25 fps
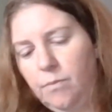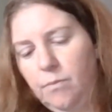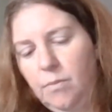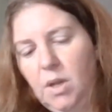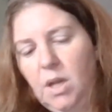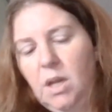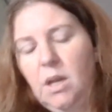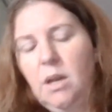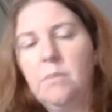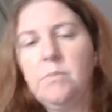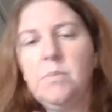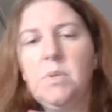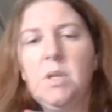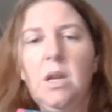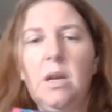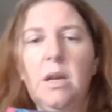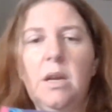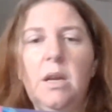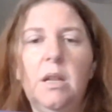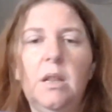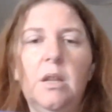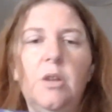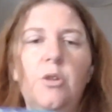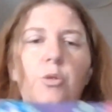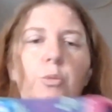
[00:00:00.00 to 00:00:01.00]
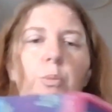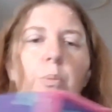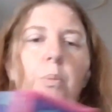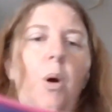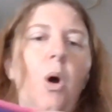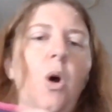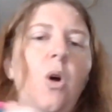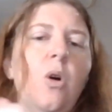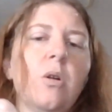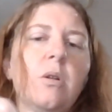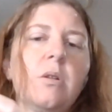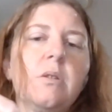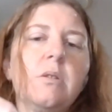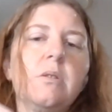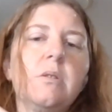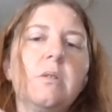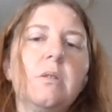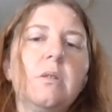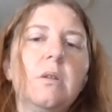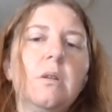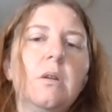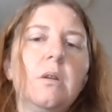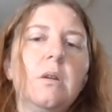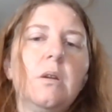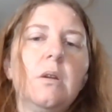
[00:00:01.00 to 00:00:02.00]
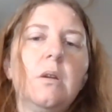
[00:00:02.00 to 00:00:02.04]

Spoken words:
becomes like a little box,